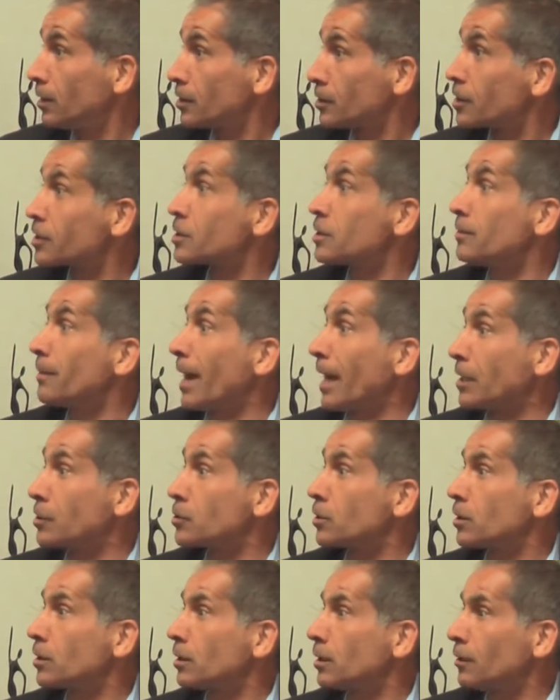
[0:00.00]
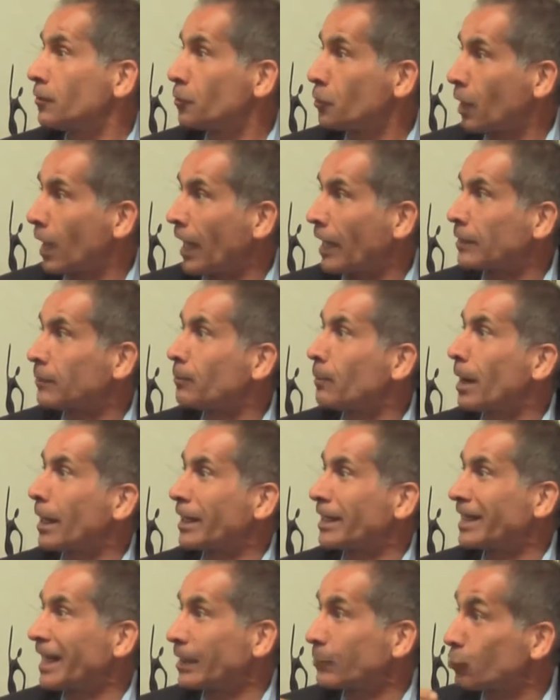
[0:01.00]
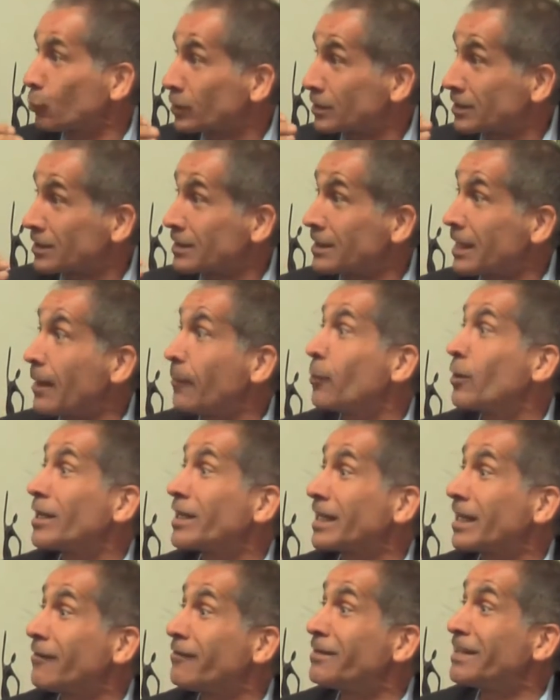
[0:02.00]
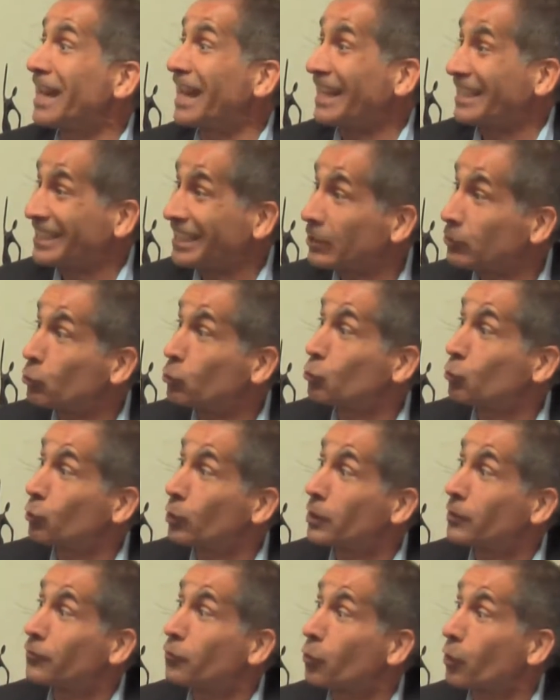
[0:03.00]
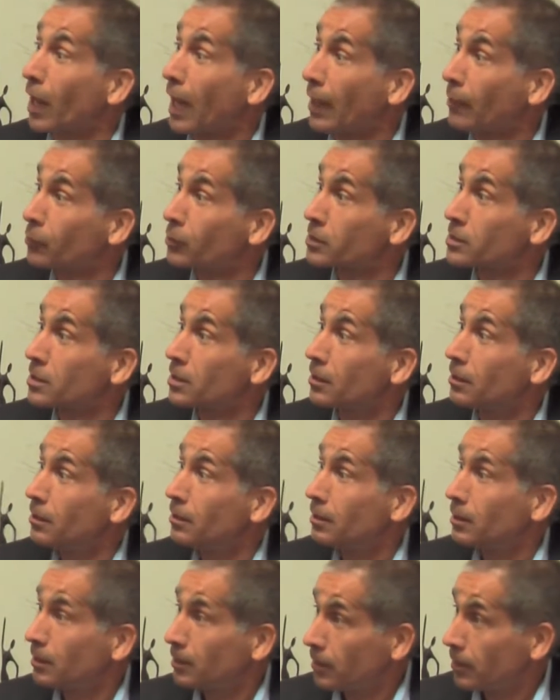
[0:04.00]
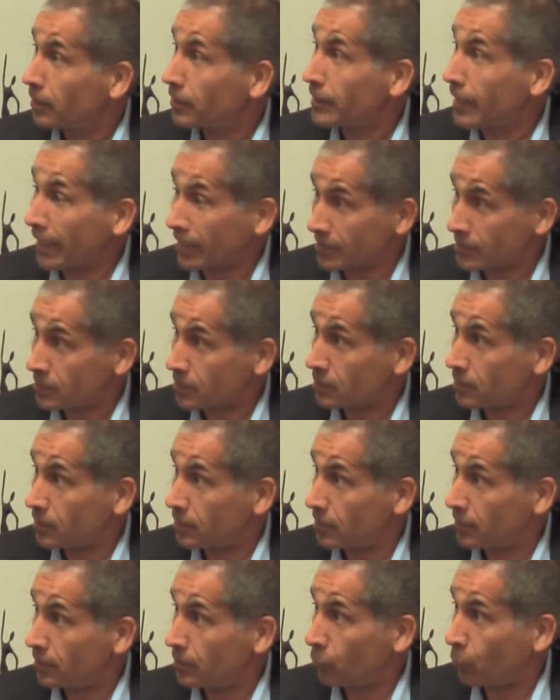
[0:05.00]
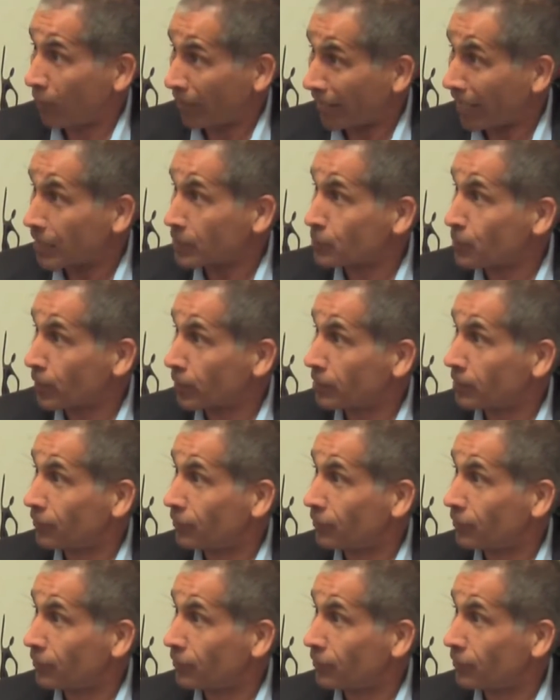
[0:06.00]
Just imagine if you had money that was doubling every 18 to 24 hours. That's one aspect.